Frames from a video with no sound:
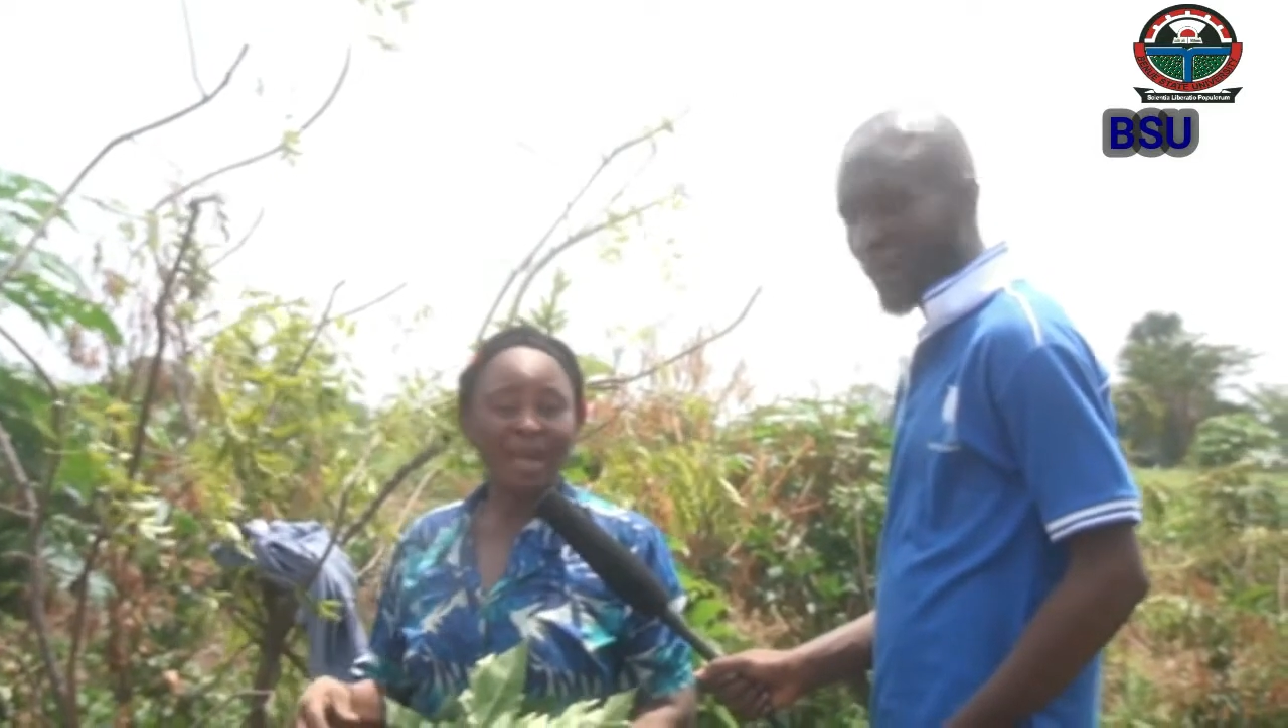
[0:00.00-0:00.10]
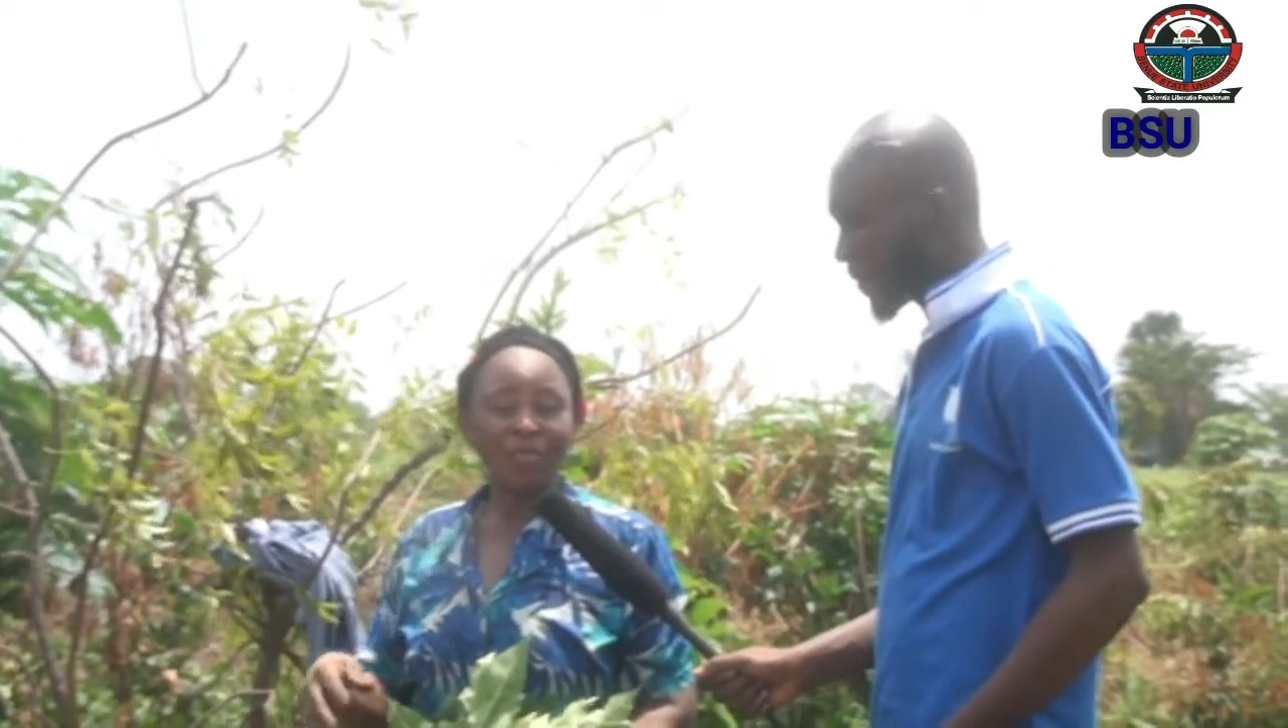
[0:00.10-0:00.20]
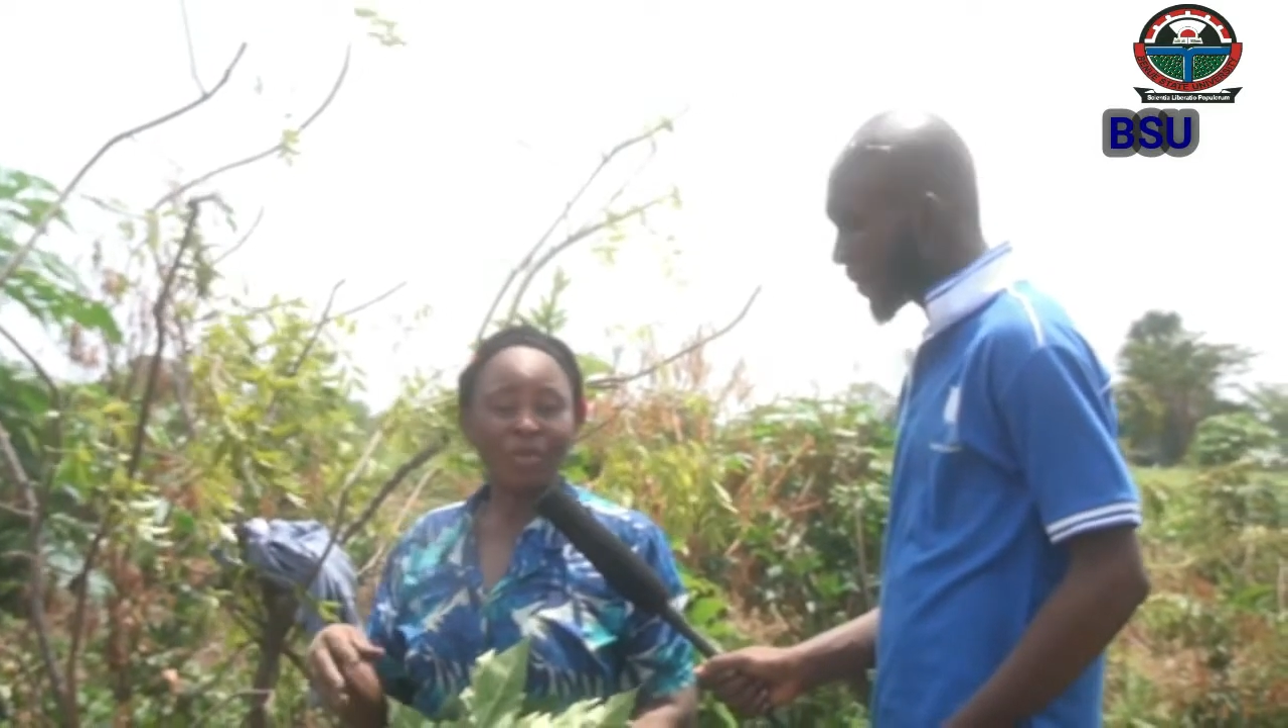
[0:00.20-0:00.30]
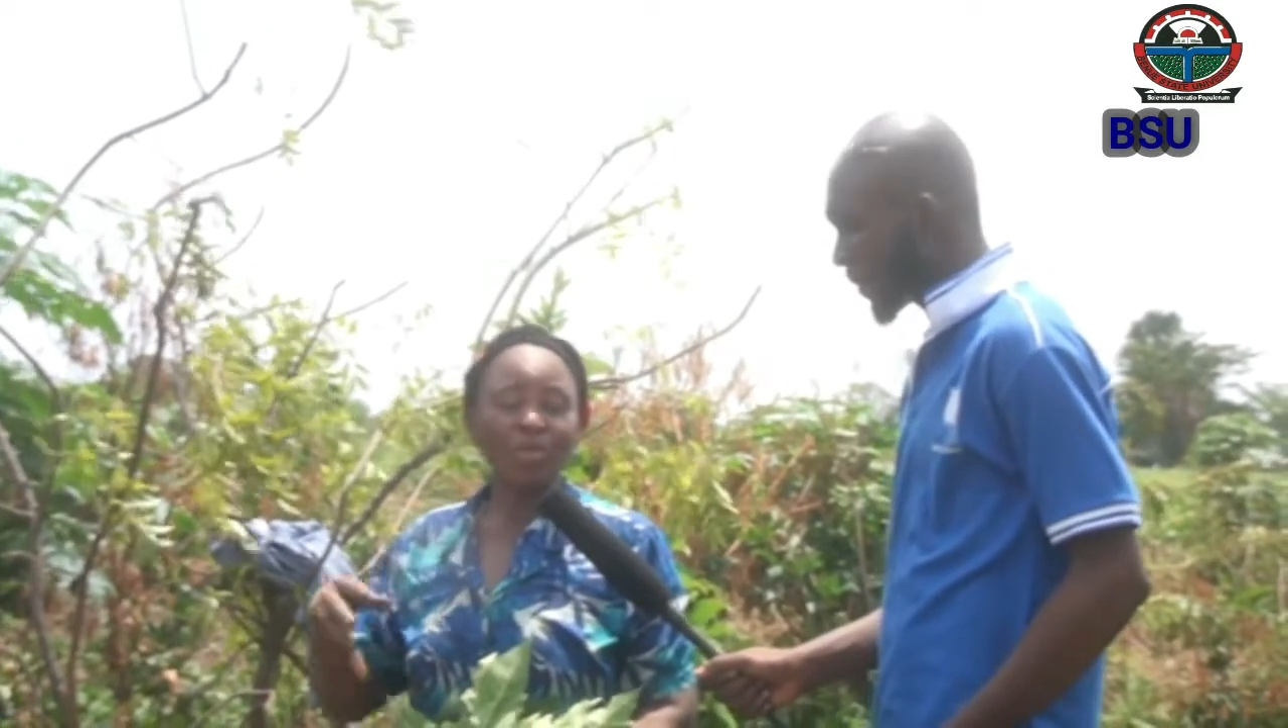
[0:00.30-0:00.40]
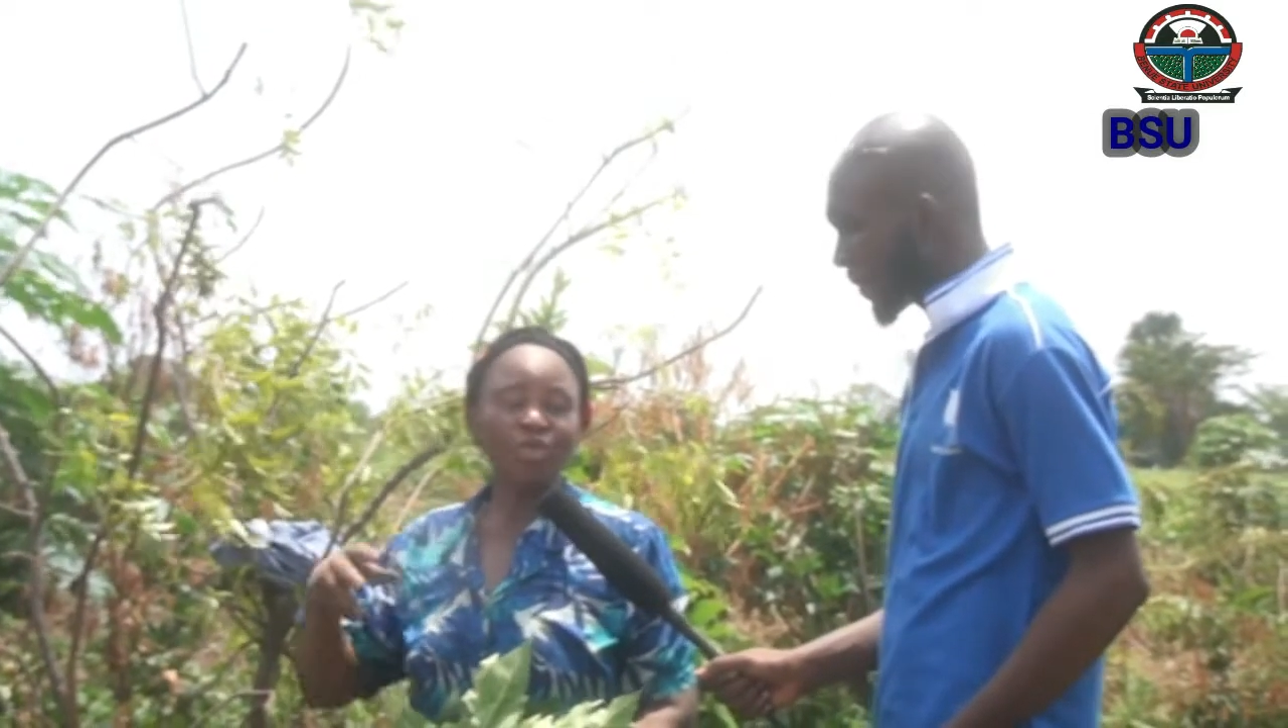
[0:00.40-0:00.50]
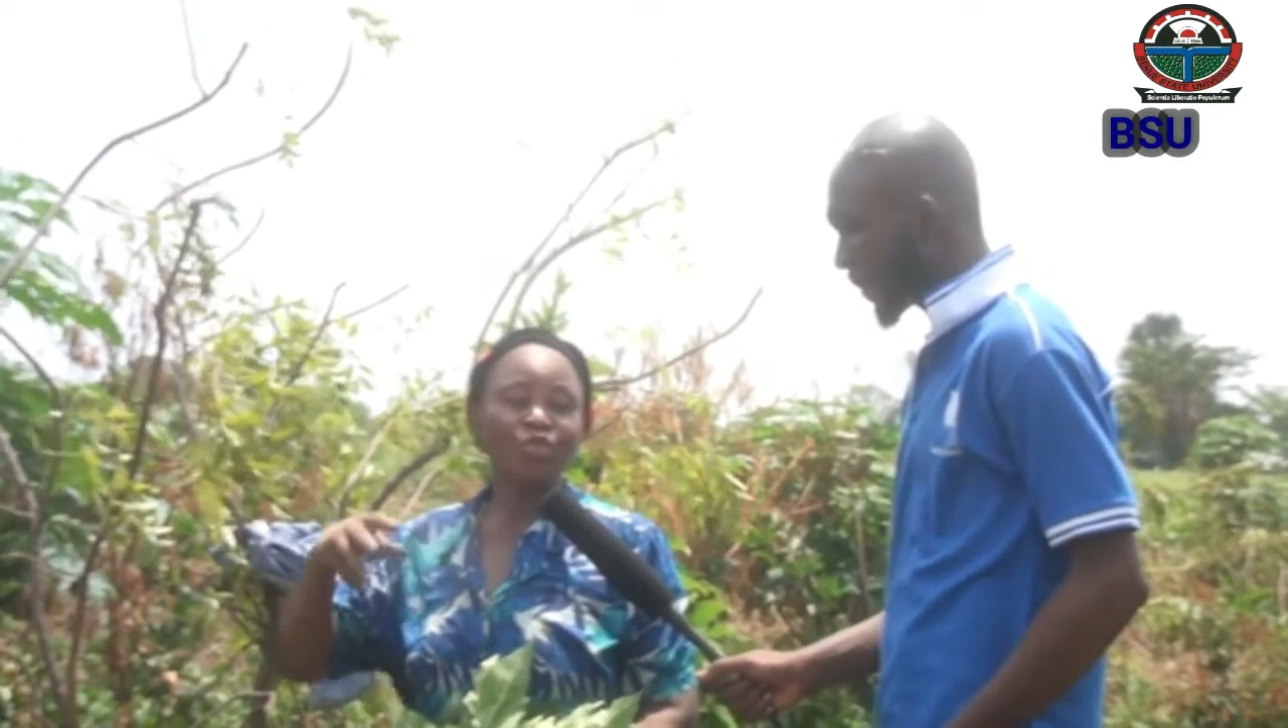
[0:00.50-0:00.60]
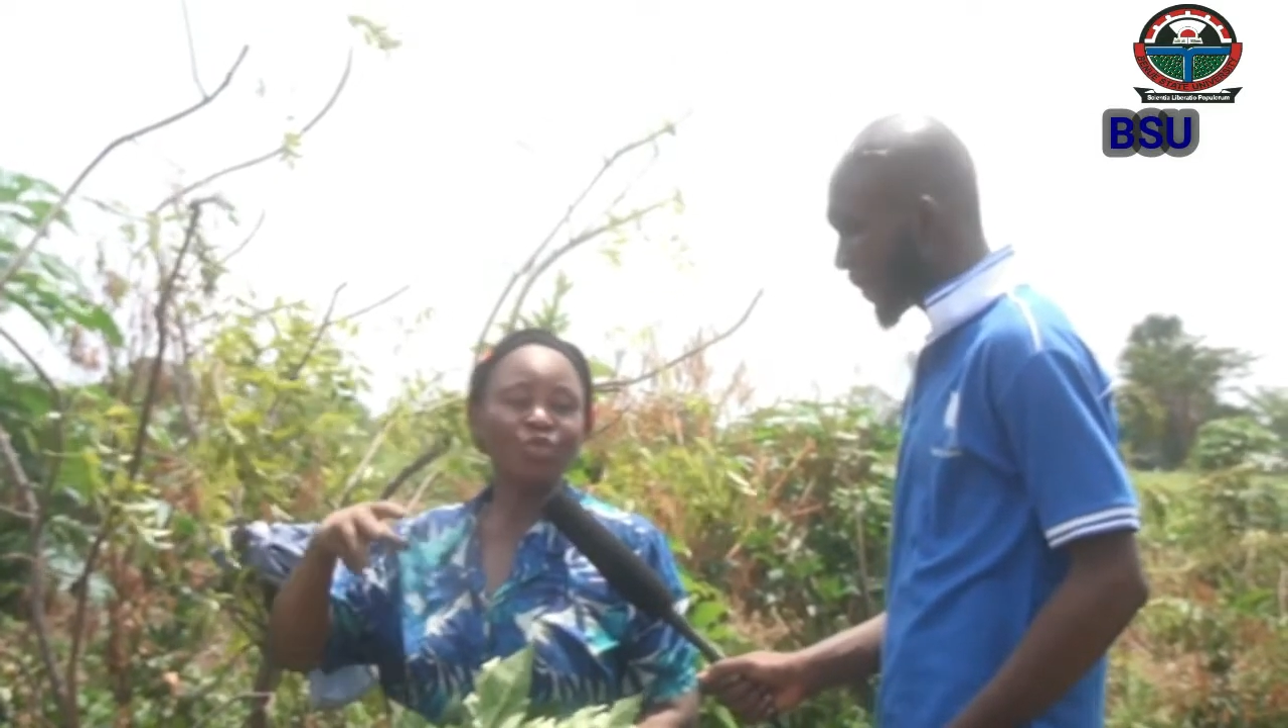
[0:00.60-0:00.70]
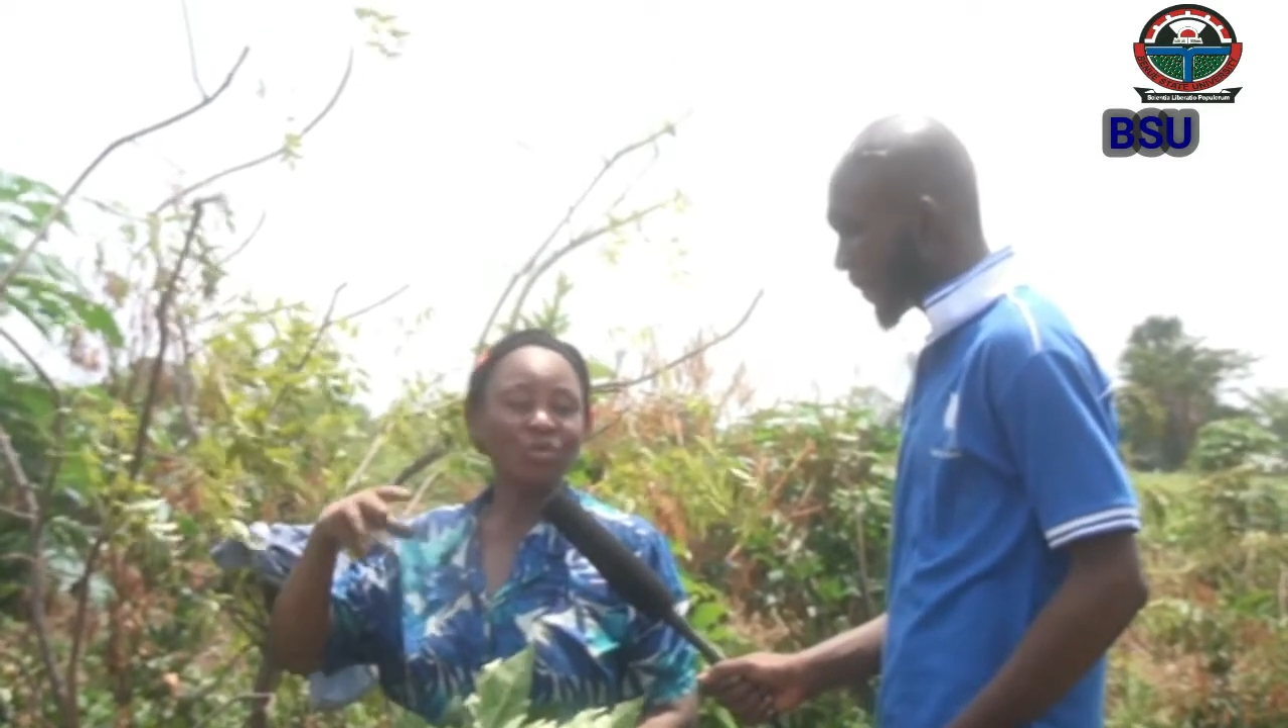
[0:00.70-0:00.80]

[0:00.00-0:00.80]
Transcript: I have wanted